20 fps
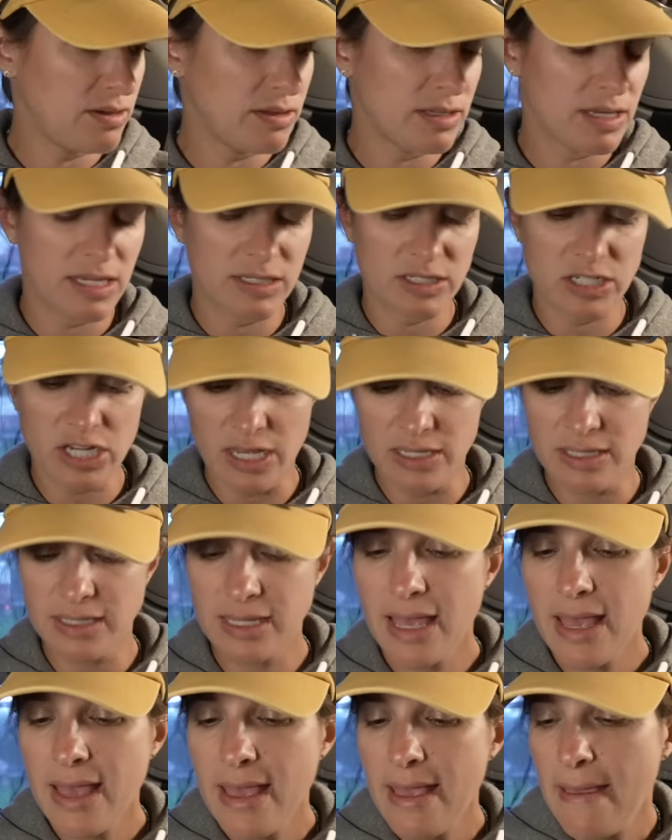all that jazz.
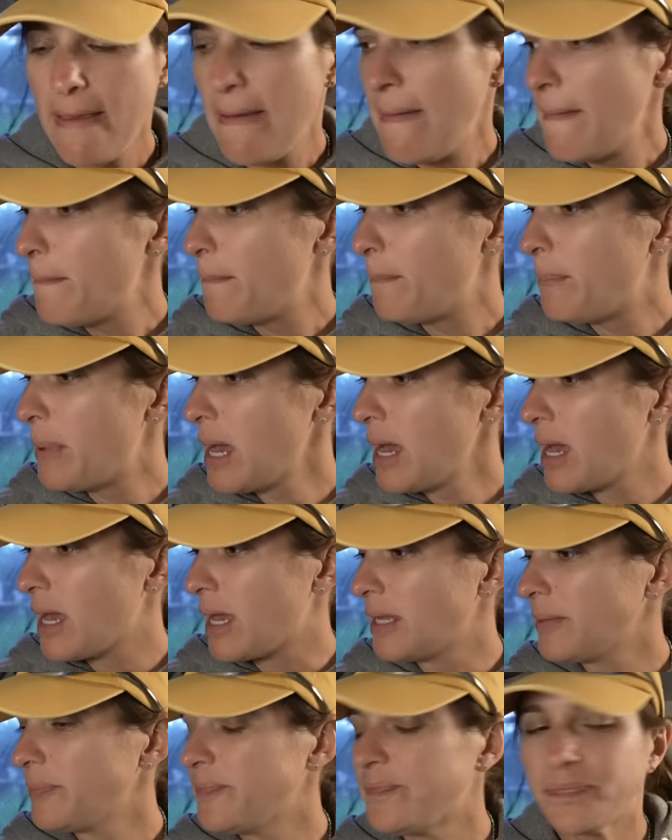
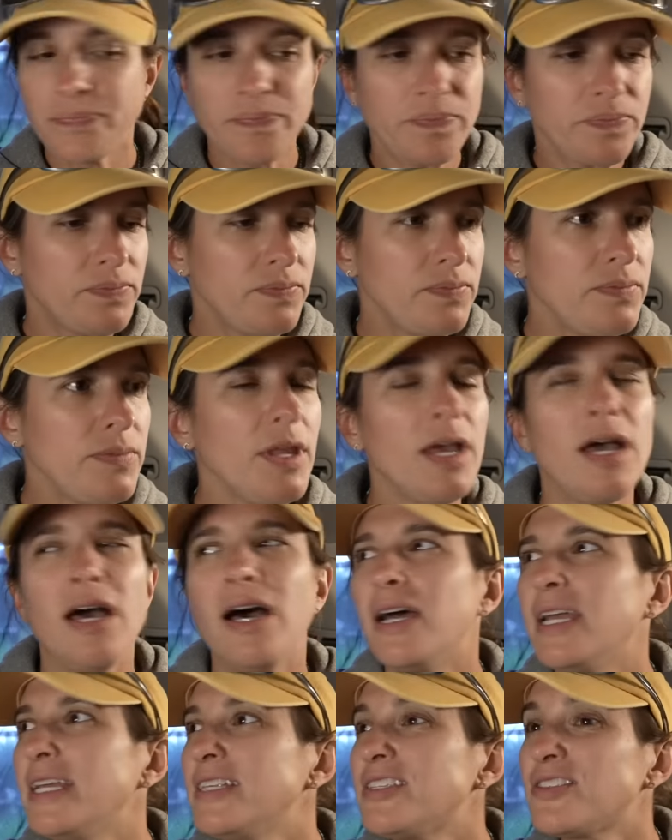But
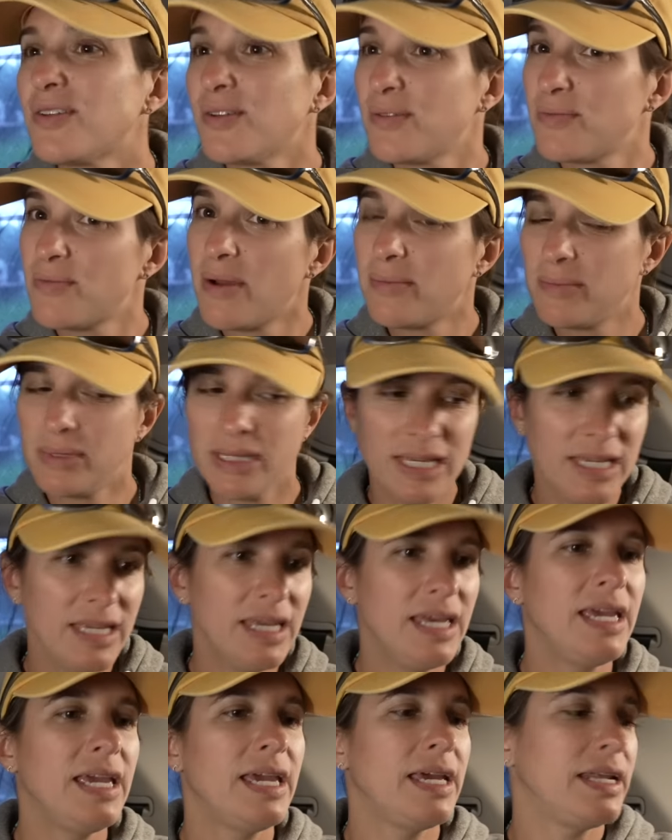it started rumbling,
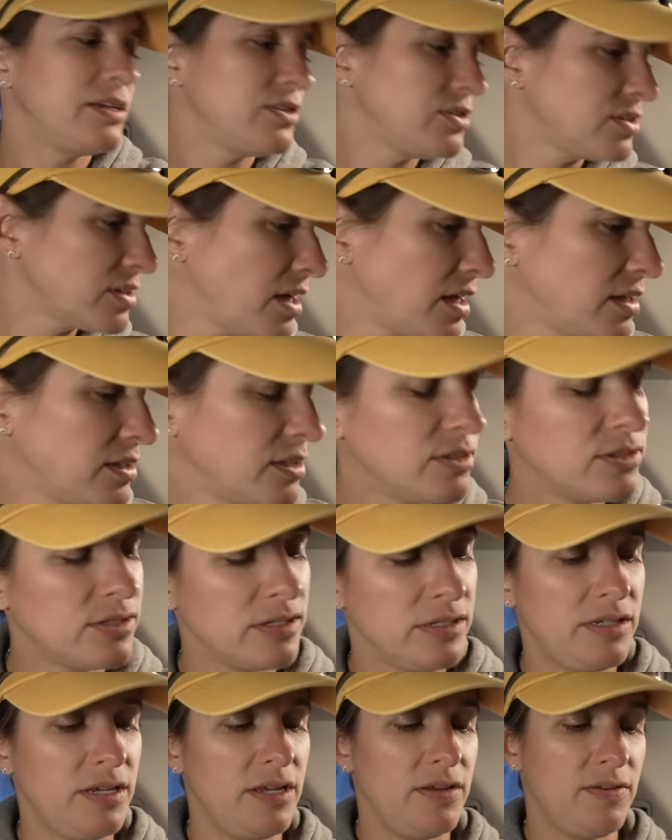and I just got an
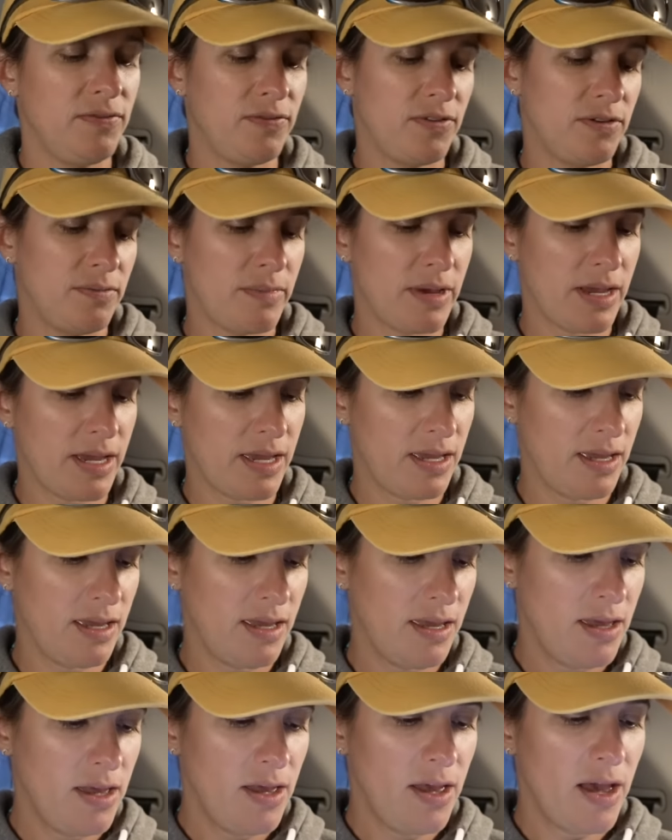alert from I
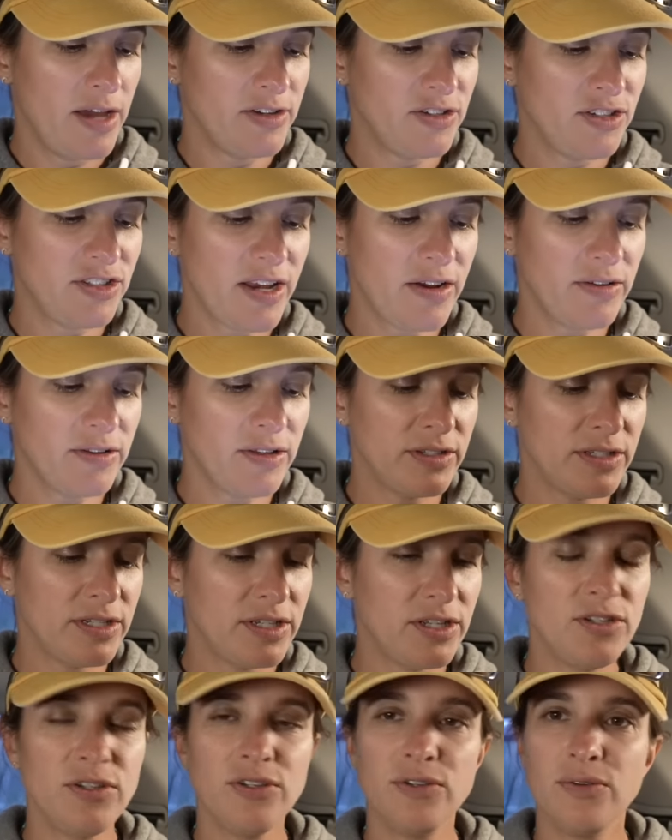just downloaded
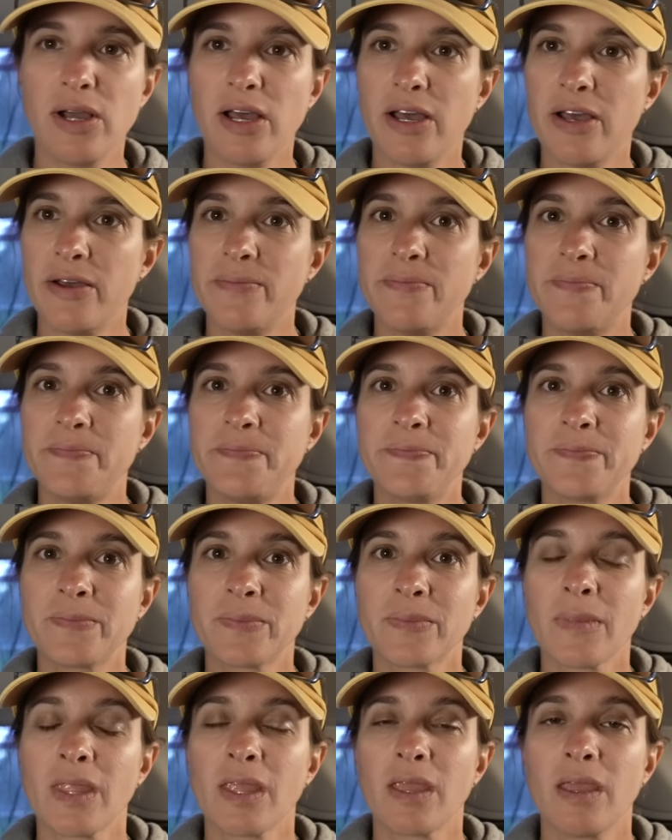a new
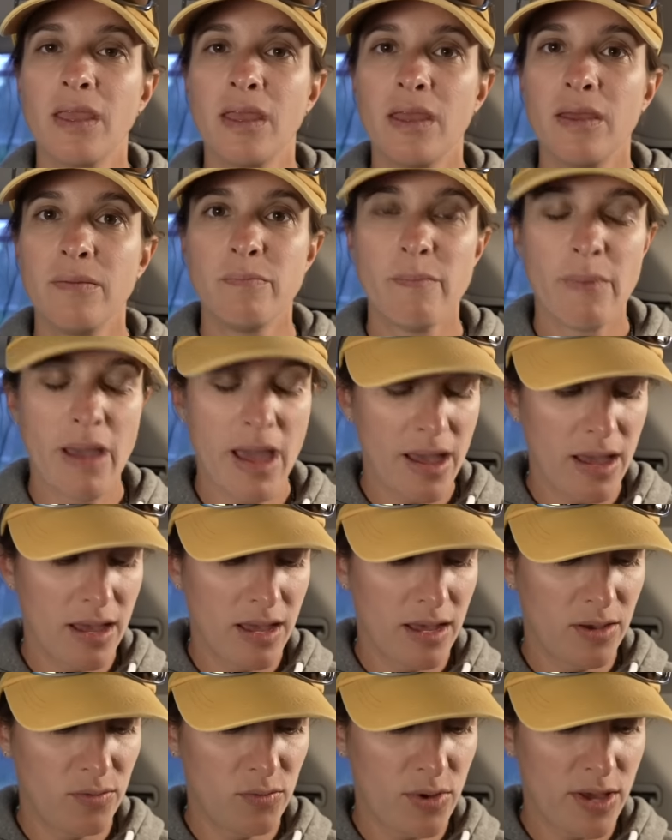
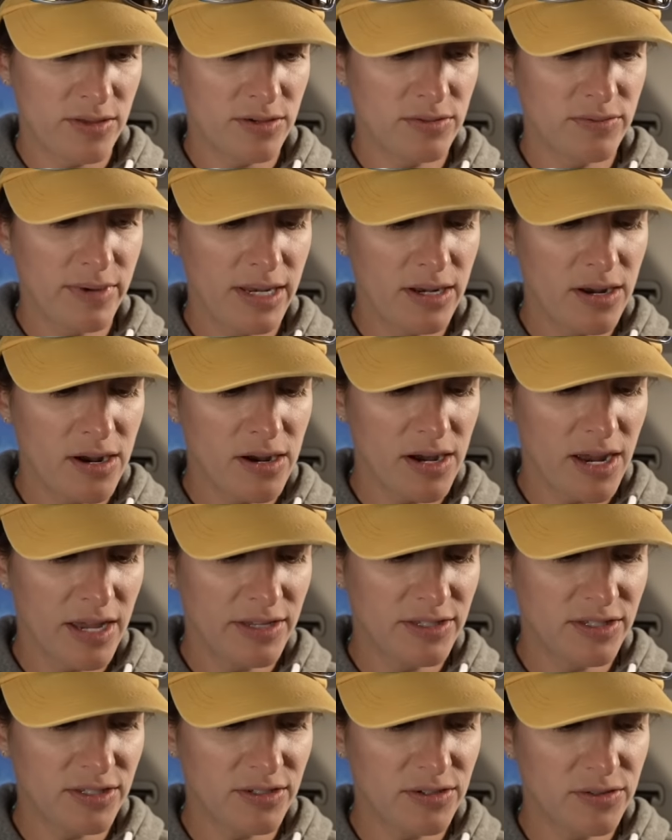weather radar. I still